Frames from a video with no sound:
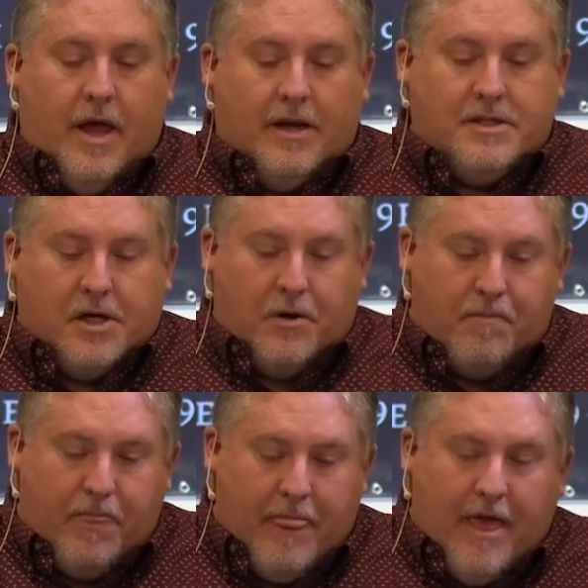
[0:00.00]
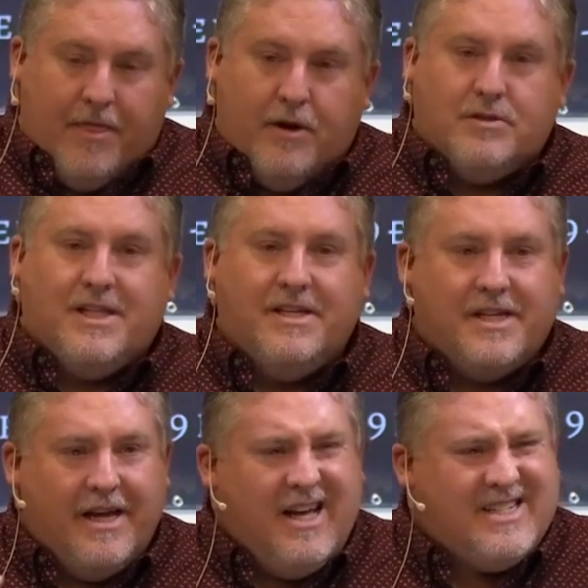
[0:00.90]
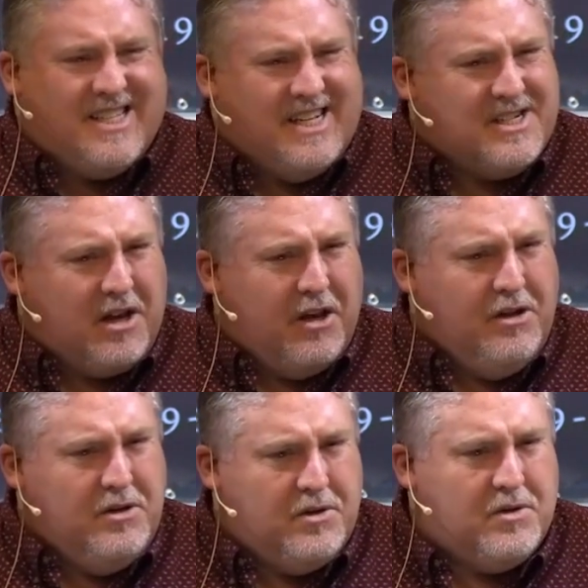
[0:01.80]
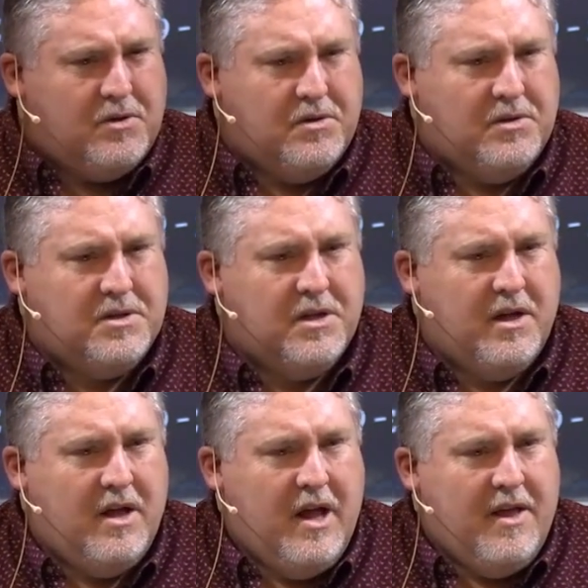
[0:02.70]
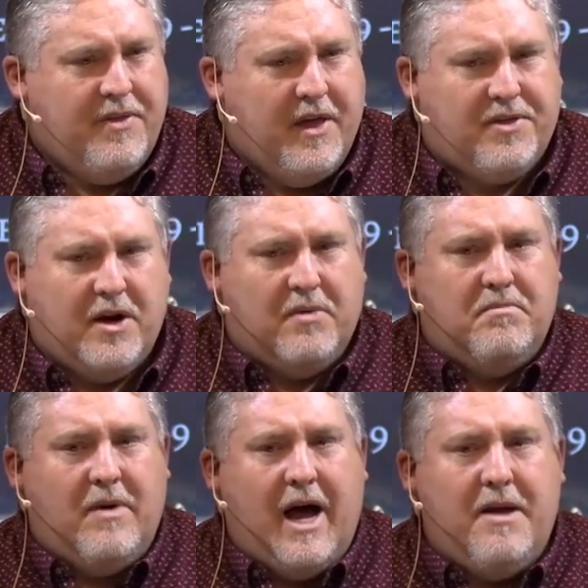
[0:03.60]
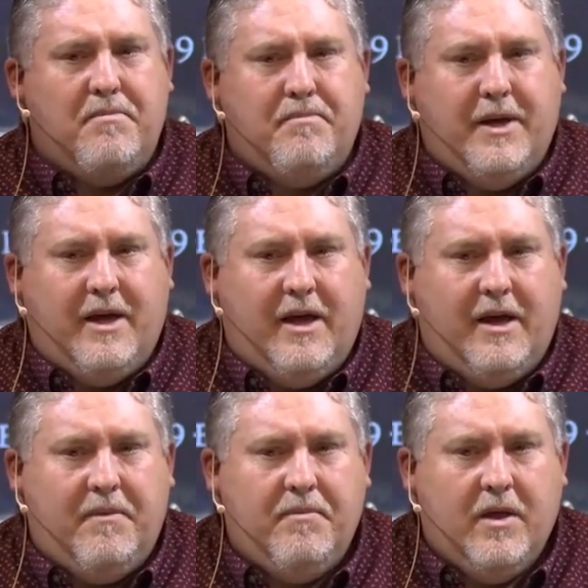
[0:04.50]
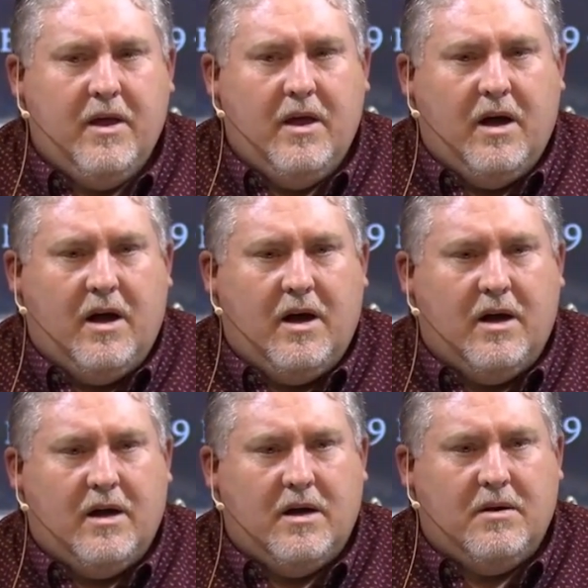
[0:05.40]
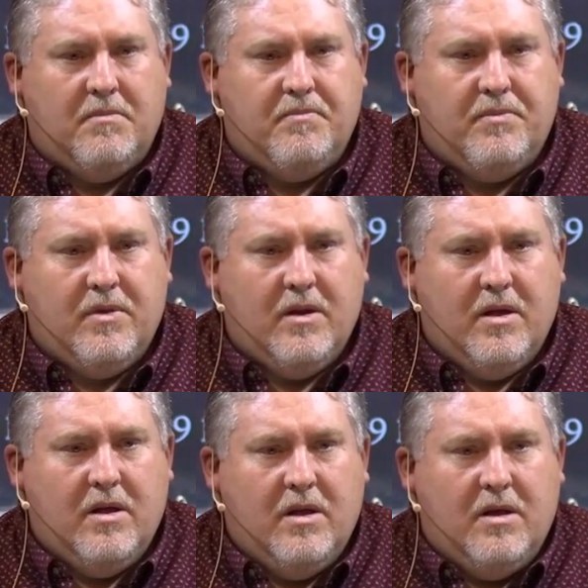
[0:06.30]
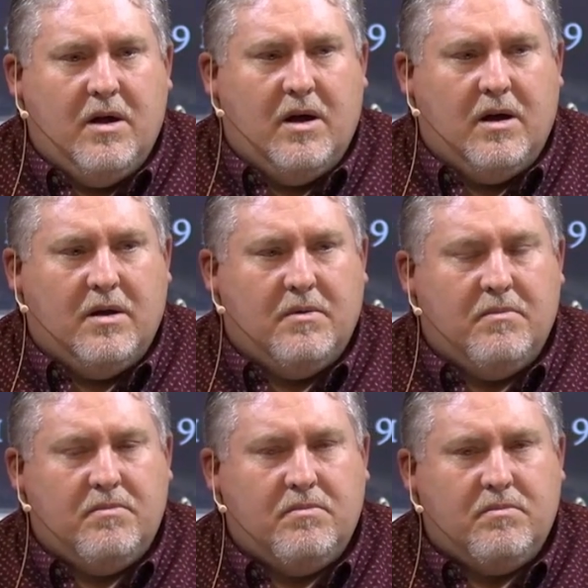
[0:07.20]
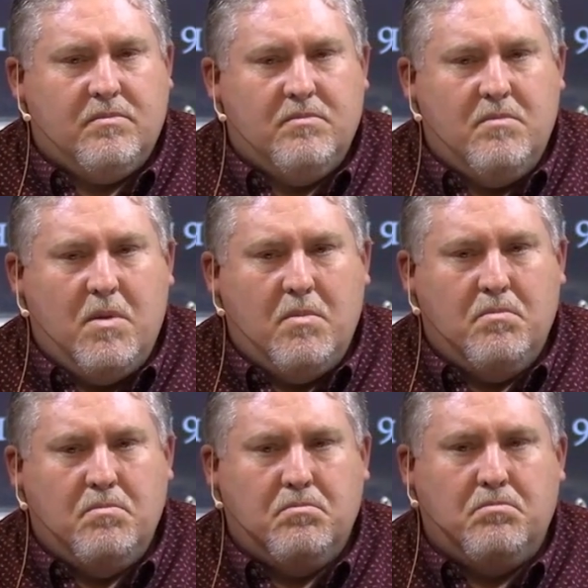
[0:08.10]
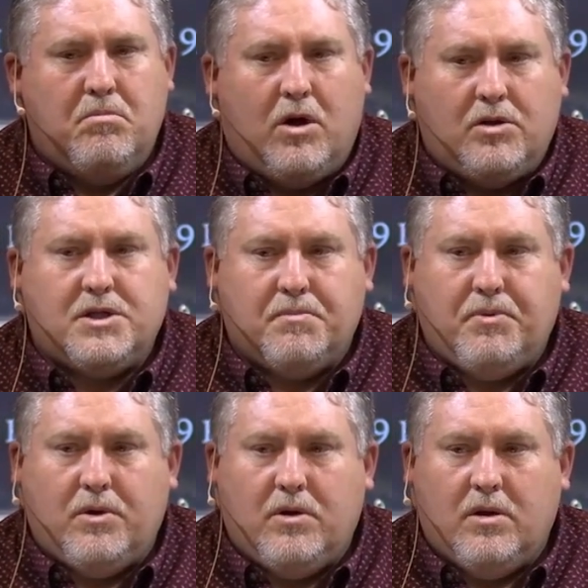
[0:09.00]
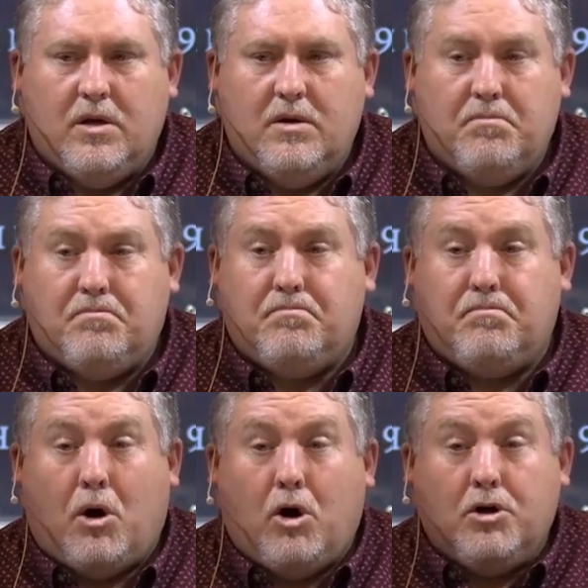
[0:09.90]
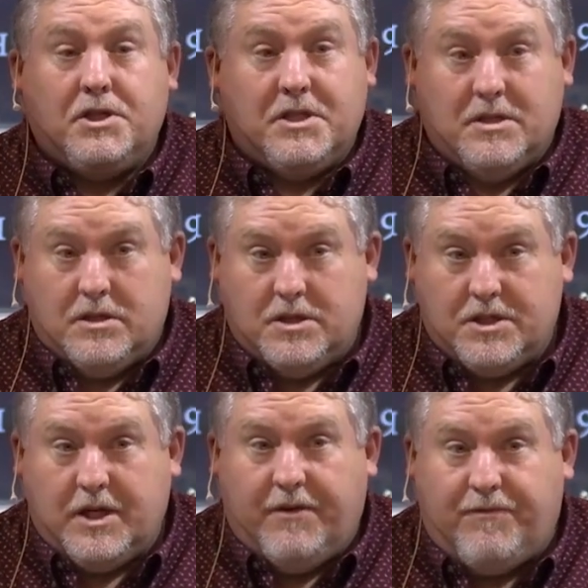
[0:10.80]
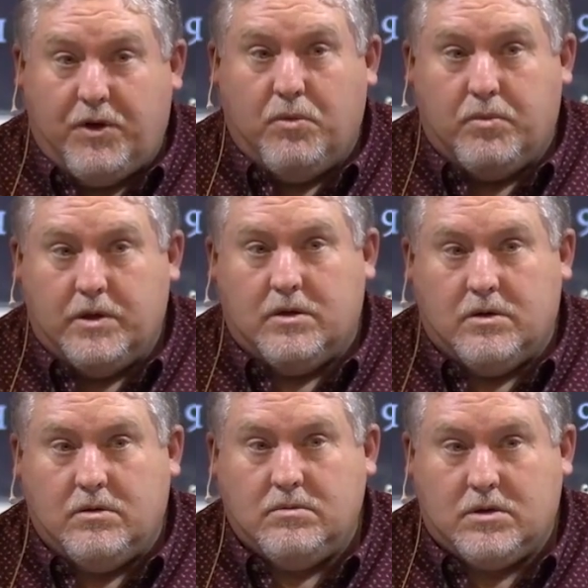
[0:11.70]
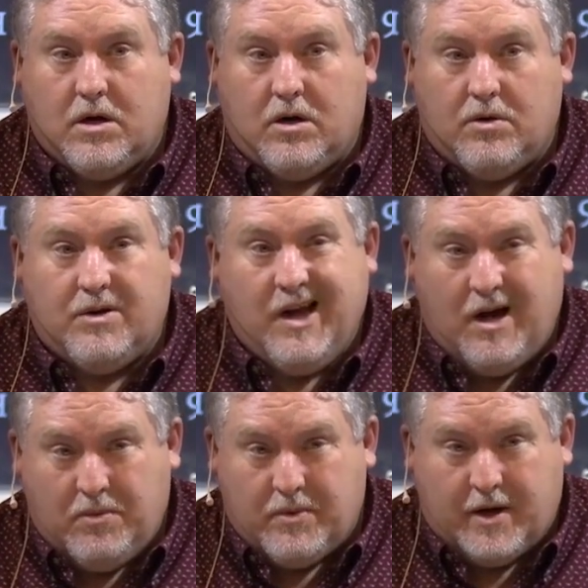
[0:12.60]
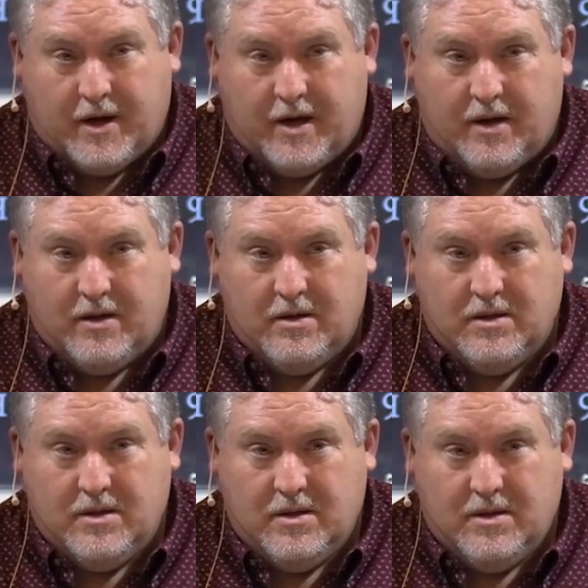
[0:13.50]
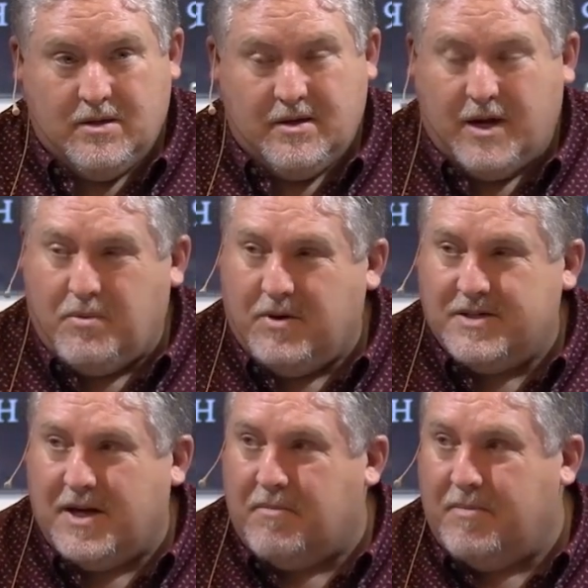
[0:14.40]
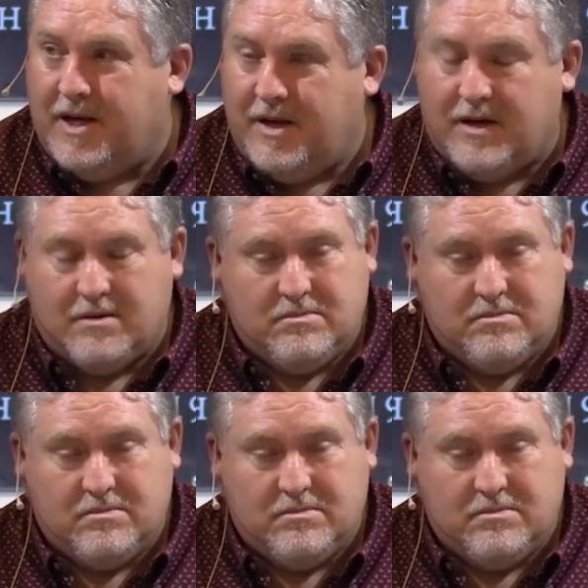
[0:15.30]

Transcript: And so there's these hints, these clues that there might be um, uh, multiple persons, if you will, called Yahweh. Now, what does that mean?